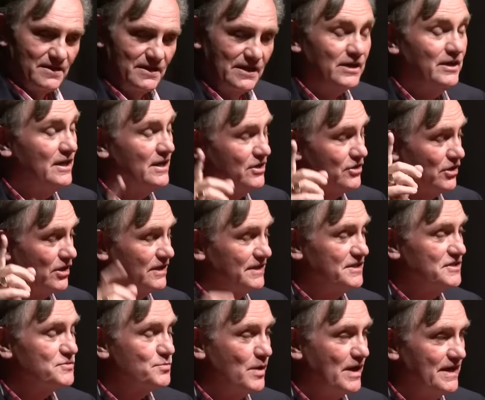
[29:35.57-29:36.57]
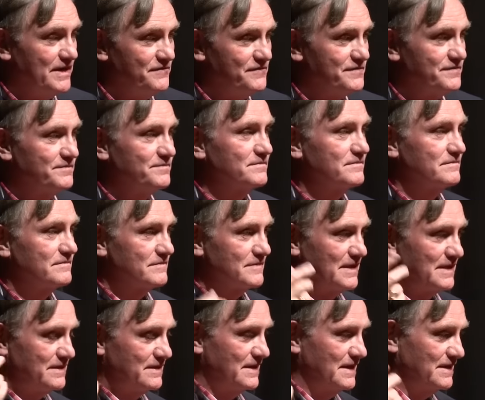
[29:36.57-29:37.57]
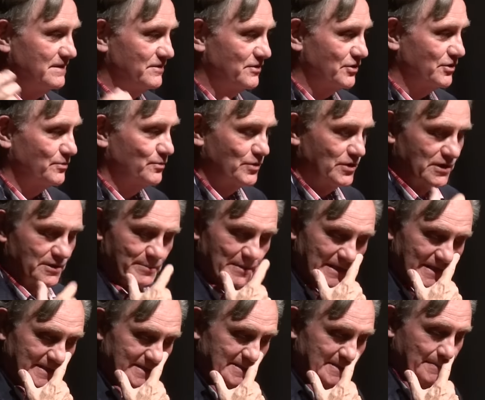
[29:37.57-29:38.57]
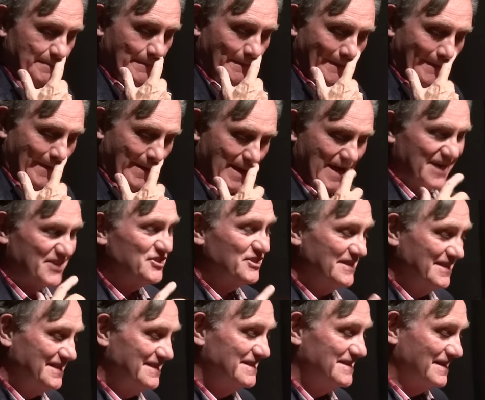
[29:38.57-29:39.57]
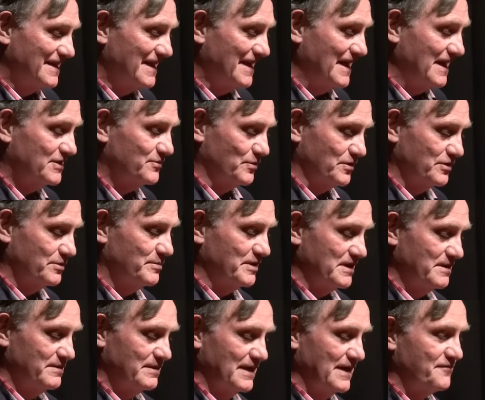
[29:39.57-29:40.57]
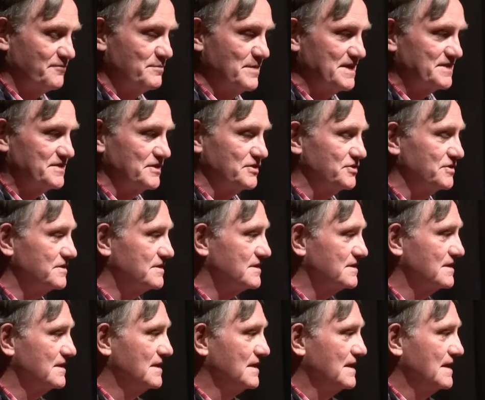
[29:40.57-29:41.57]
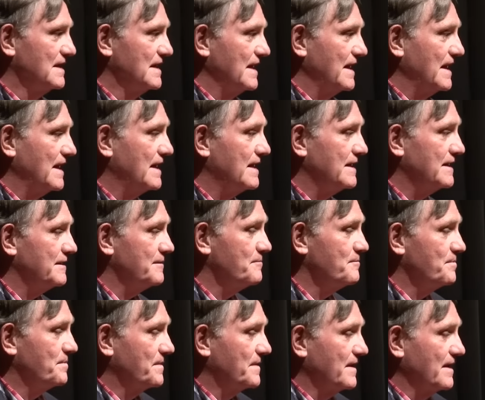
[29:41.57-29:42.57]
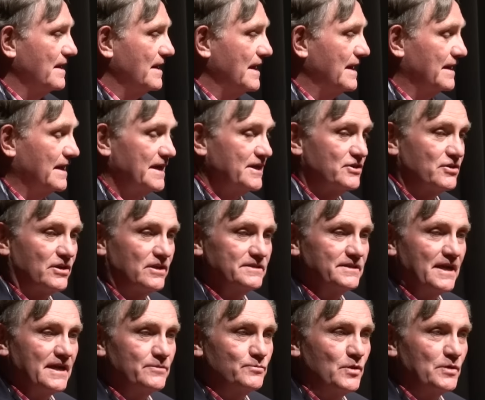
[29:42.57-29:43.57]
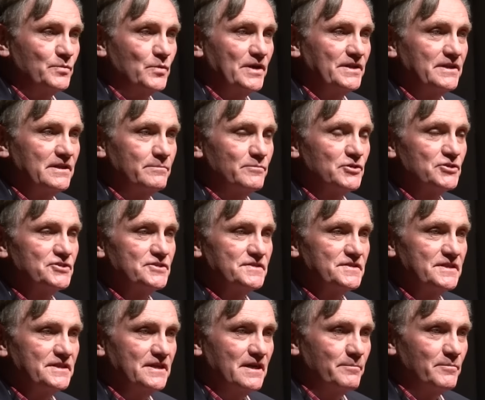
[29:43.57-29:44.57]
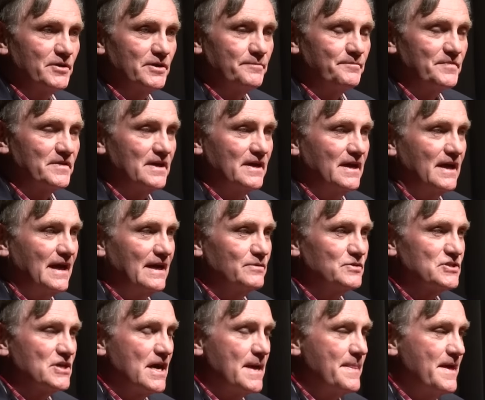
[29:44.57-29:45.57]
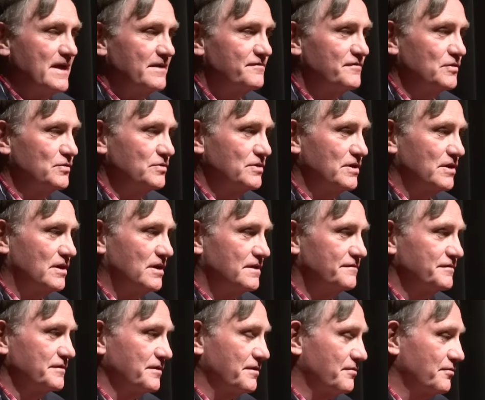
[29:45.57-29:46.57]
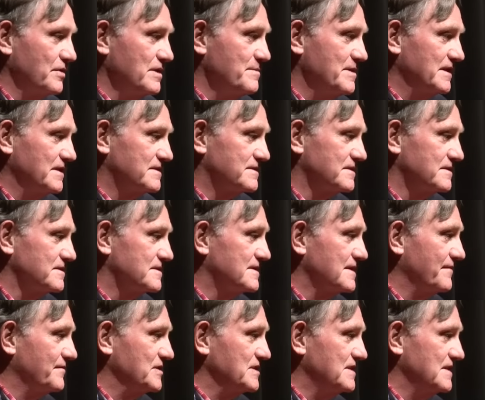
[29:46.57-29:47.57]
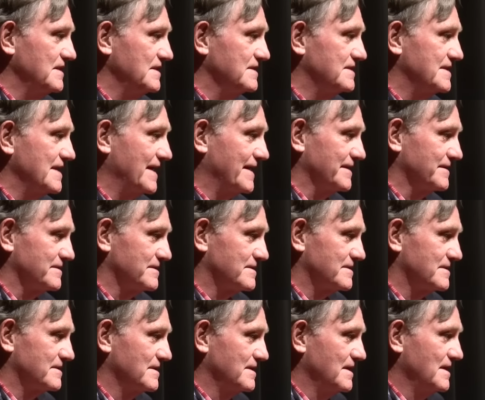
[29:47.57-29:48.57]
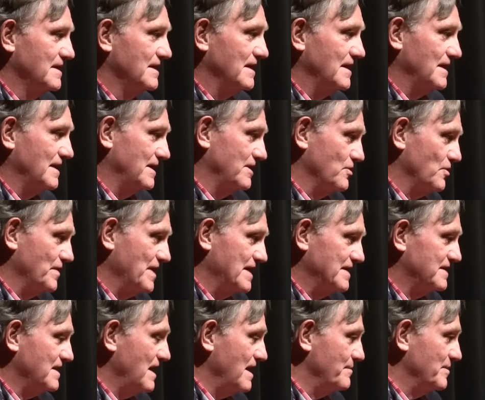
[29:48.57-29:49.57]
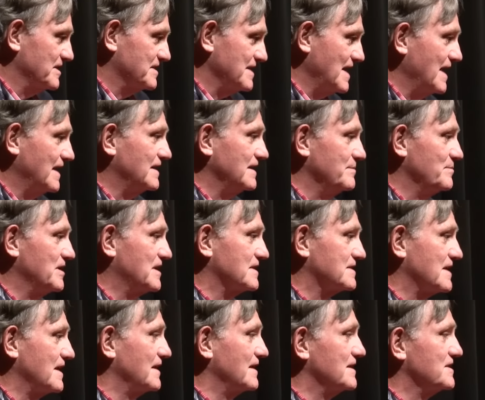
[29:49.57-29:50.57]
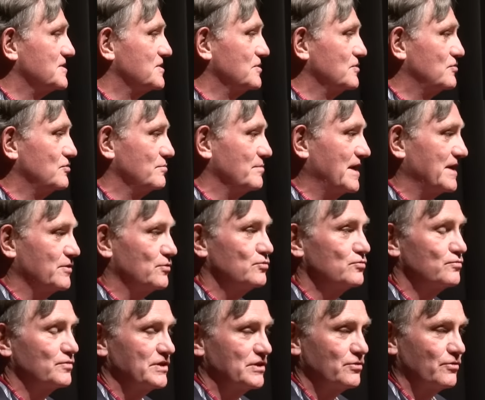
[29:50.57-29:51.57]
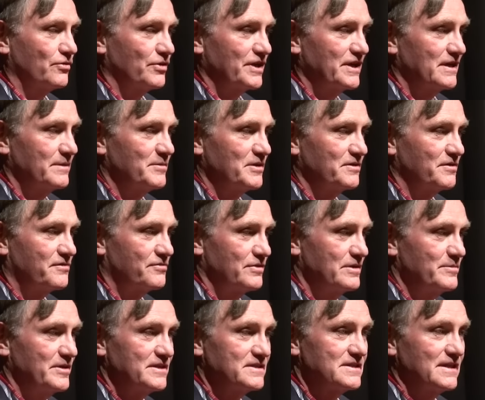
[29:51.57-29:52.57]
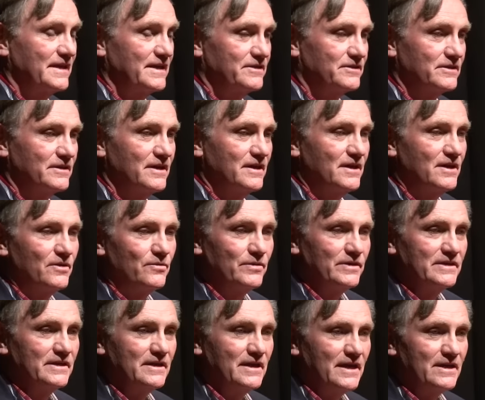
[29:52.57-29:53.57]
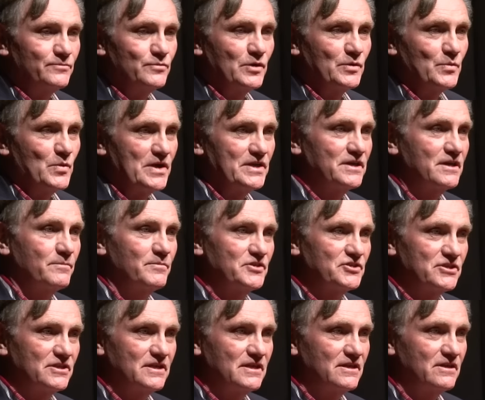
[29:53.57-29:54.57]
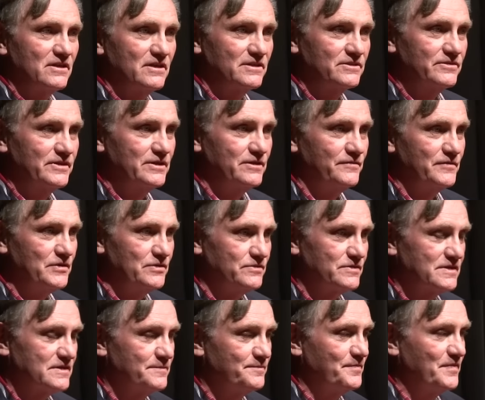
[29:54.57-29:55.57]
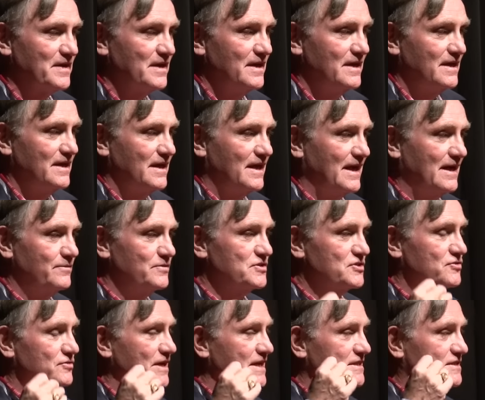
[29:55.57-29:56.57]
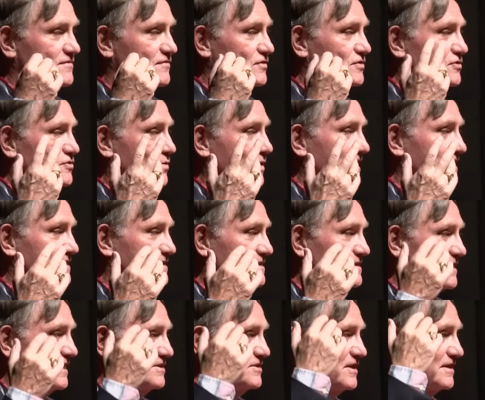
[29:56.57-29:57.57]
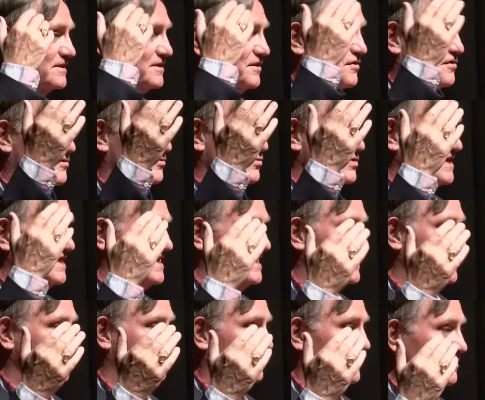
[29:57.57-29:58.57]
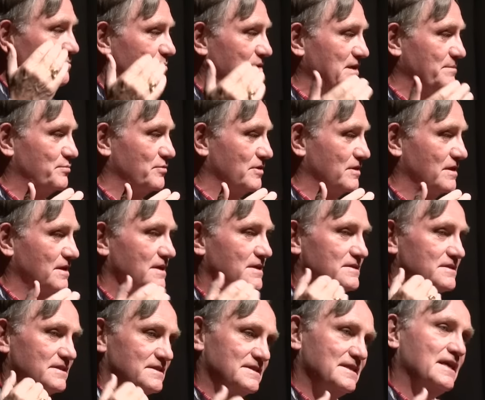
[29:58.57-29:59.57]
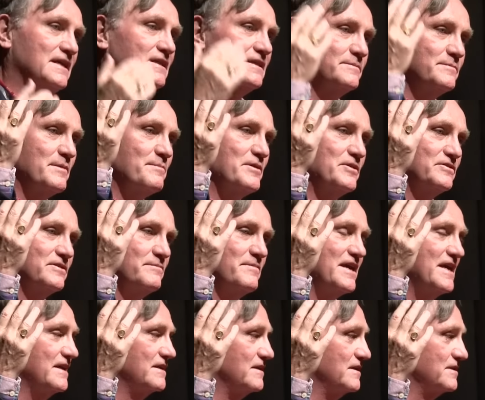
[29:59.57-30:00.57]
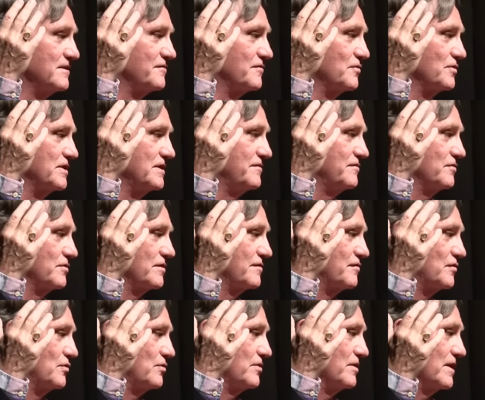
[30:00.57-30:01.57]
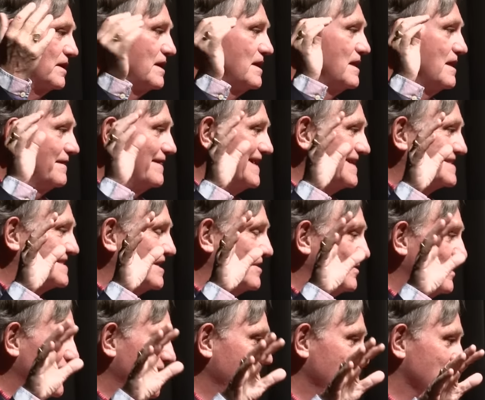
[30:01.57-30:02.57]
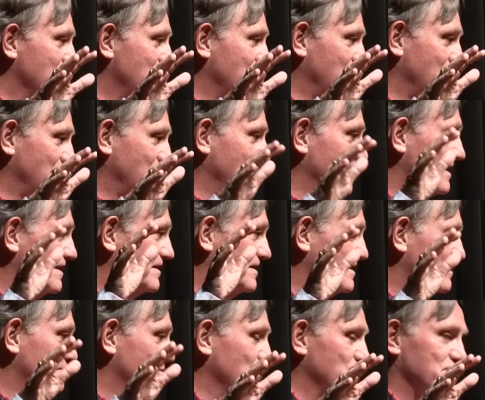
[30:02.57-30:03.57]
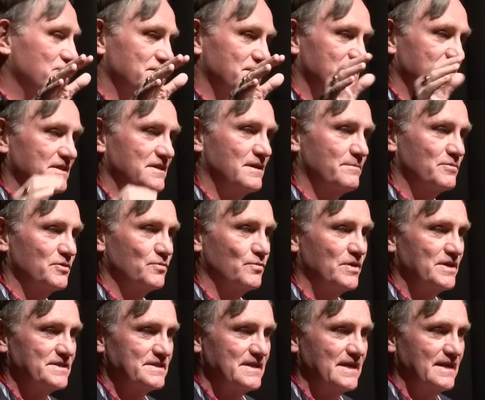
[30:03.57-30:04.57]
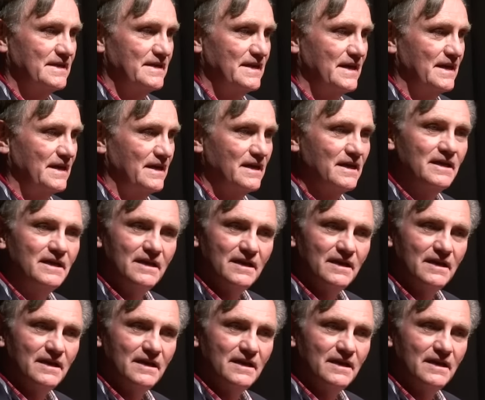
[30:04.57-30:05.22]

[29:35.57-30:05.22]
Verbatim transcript: he called his wife at, at her workplace. Actually, he didn't connect with her, but he left messages. Um, and I called 911, the emergency number. I was on that phone call for three minutes and 17 seconds. And I know that time exactly because I listened to my own recording about three months later when the 911 Commission did all their interviews. I was transferred twice. I talked to three different people to tell them about the man on the 44th floor. That's how chaotic the emergency number was that day.